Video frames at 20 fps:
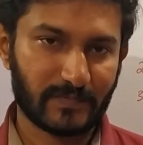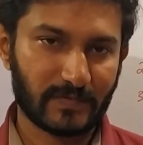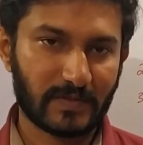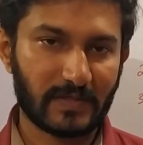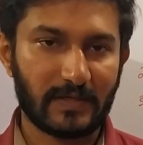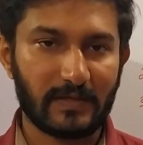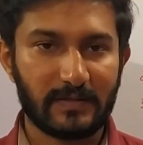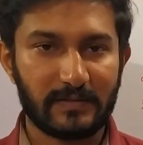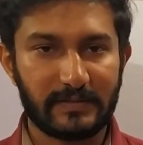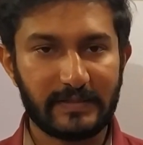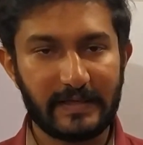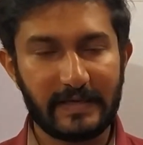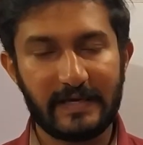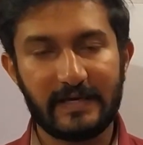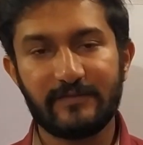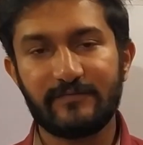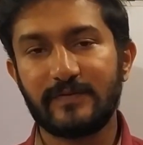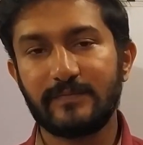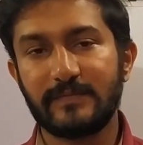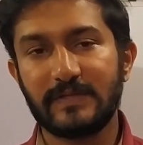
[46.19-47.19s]
Okay. The
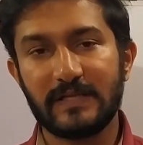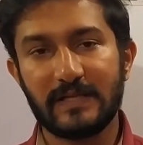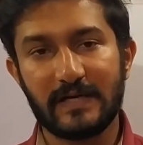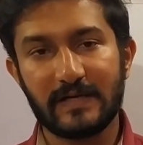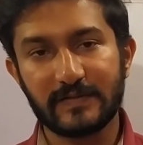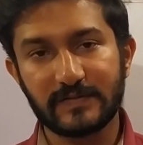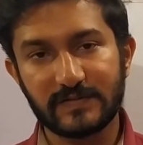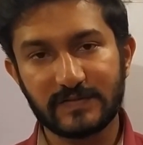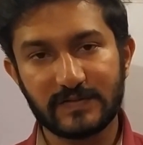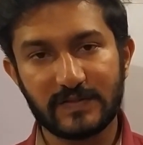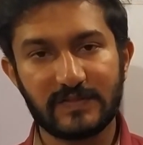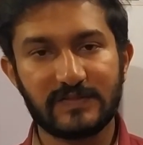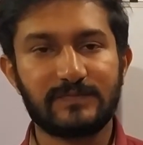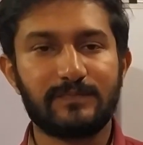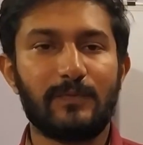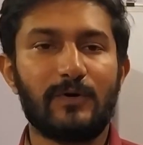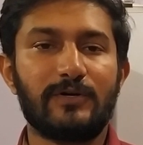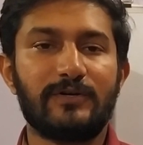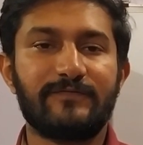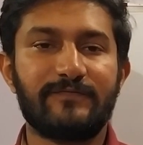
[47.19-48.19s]
air from the lungs
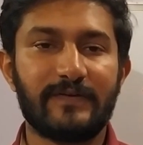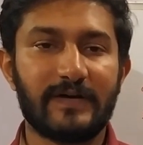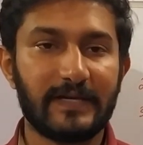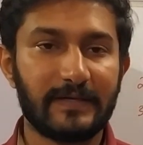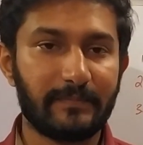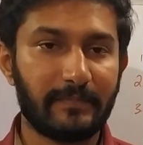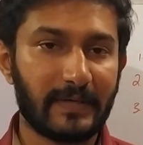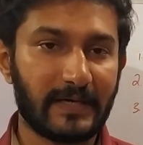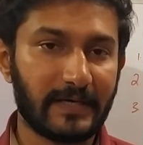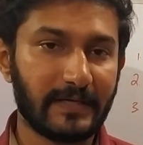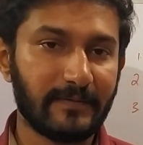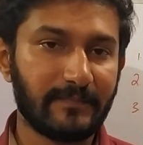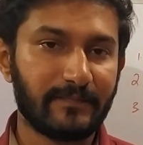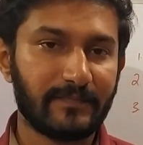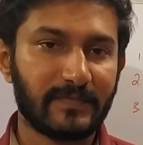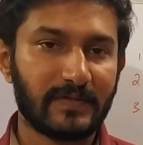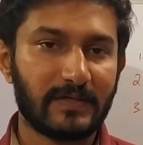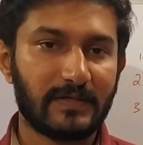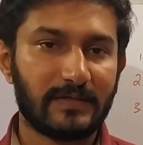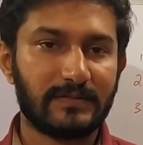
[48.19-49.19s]
is modified by
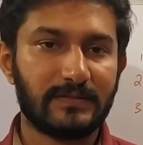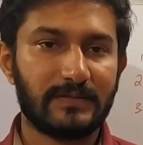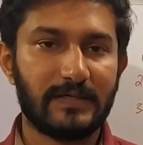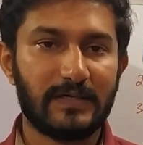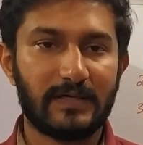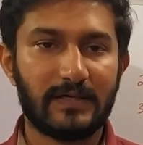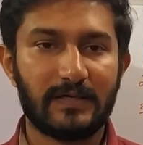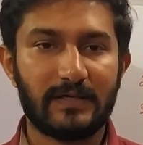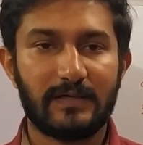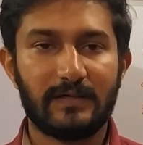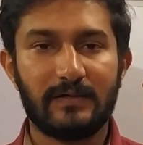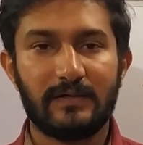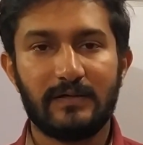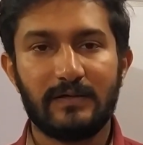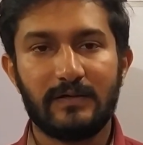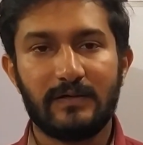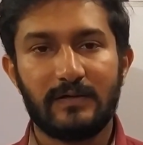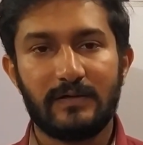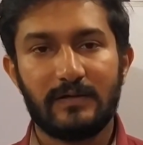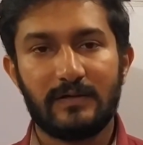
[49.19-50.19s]
the
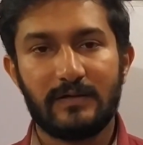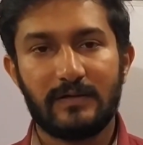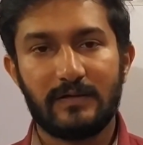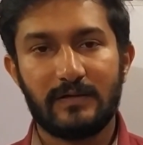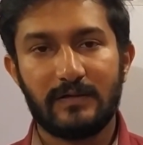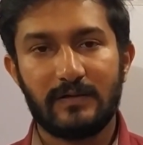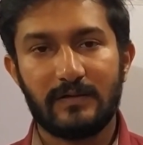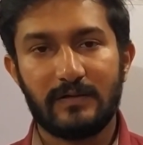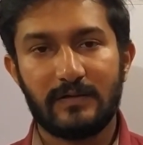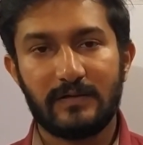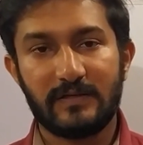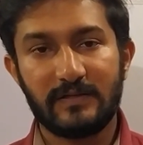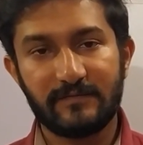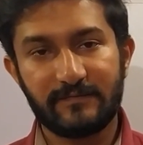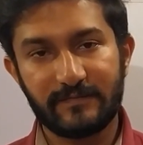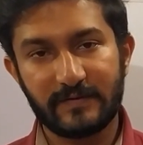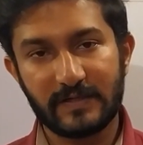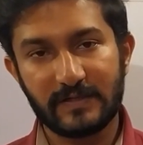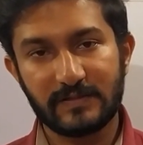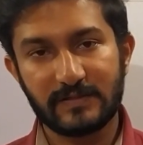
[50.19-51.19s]

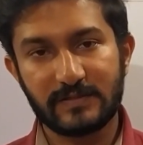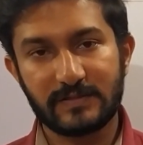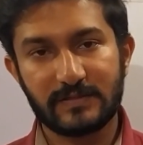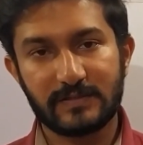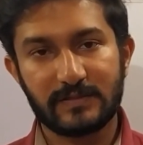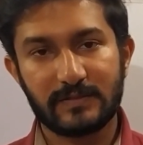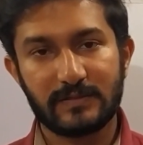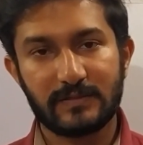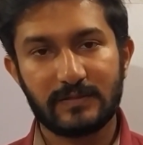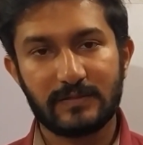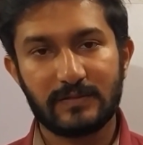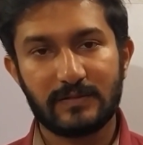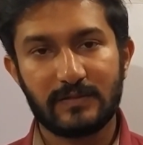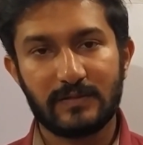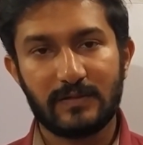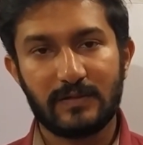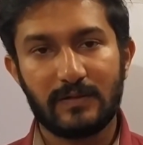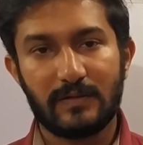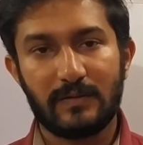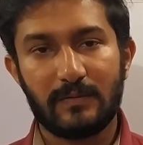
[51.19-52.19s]
different
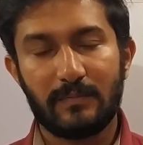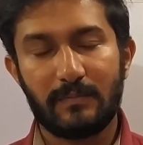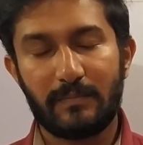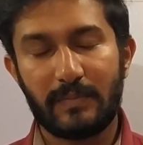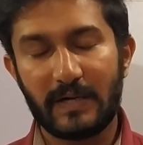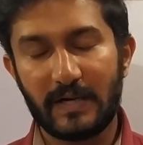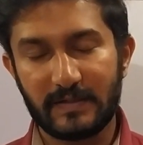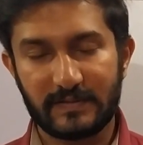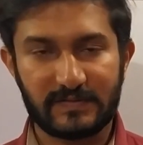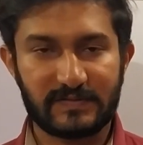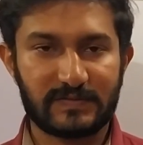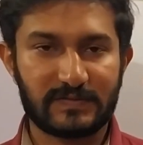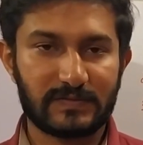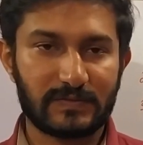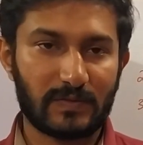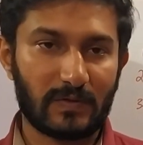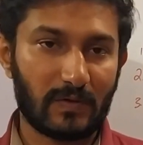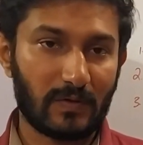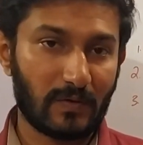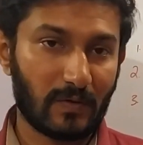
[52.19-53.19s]

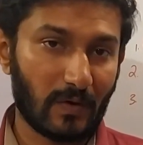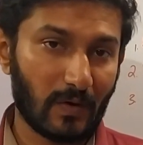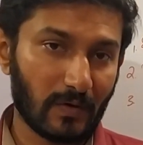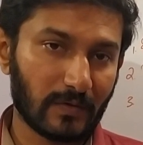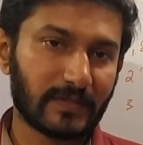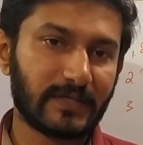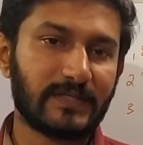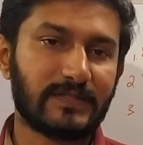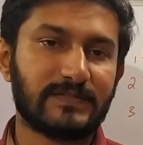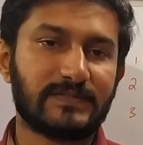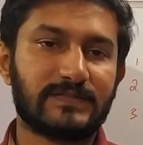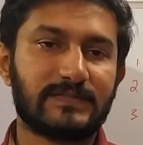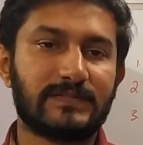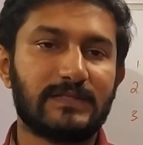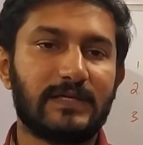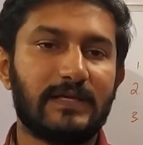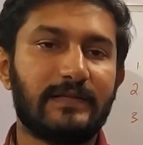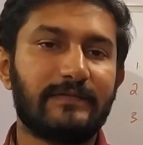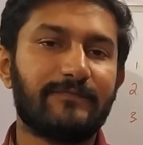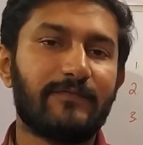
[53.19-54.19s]
parts or
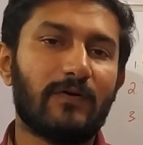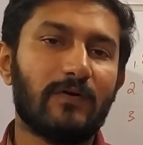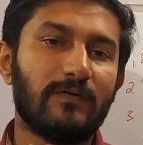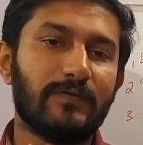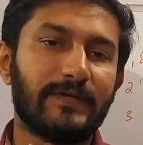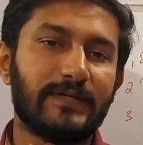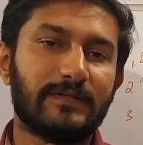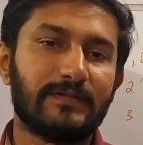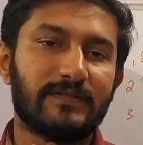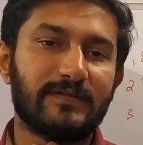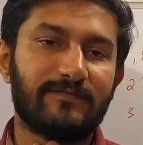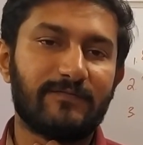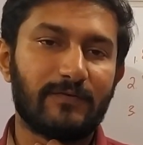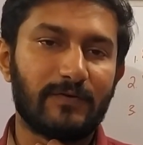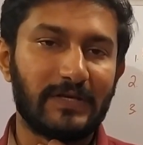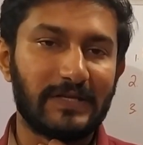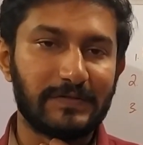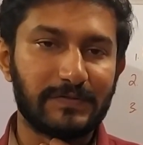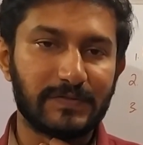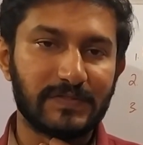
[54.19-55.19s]
organs involved in the
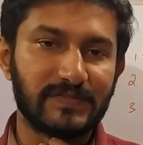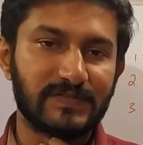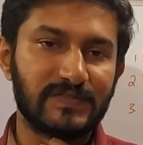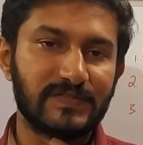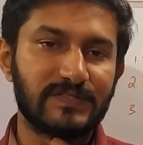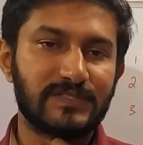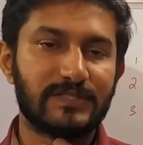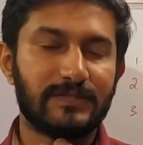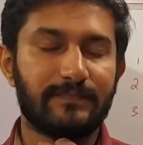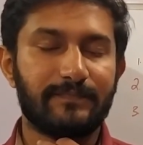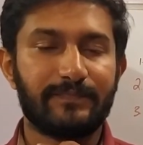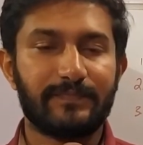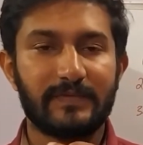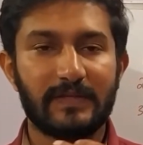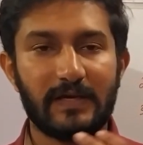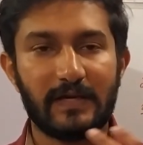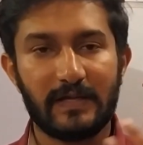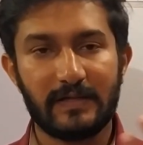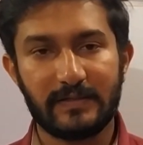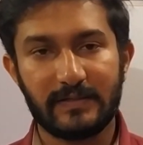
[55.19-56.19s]
phonatory system
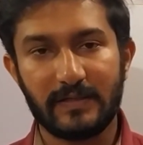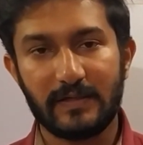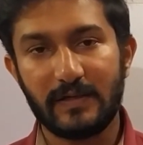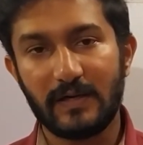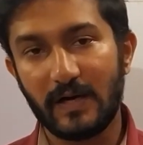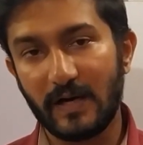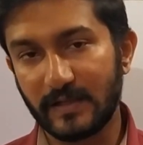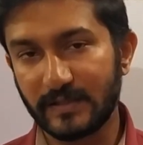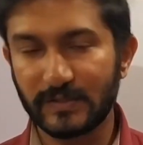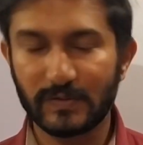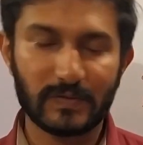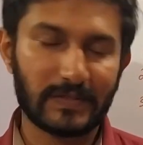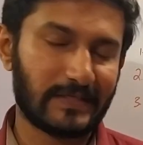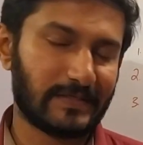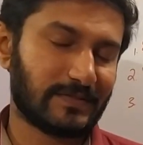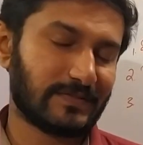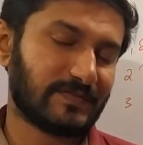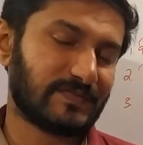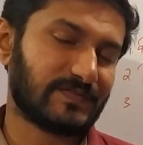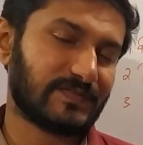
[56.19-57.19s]
and the
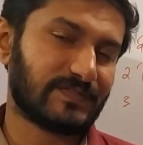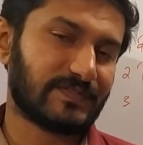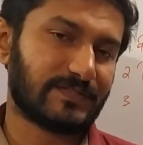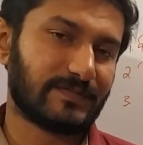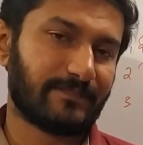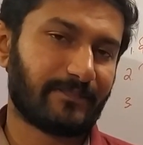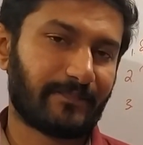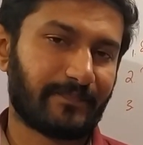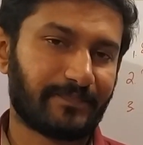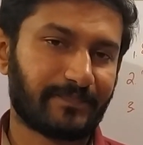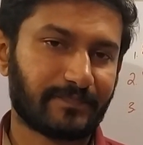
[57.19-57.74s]
articulatory system.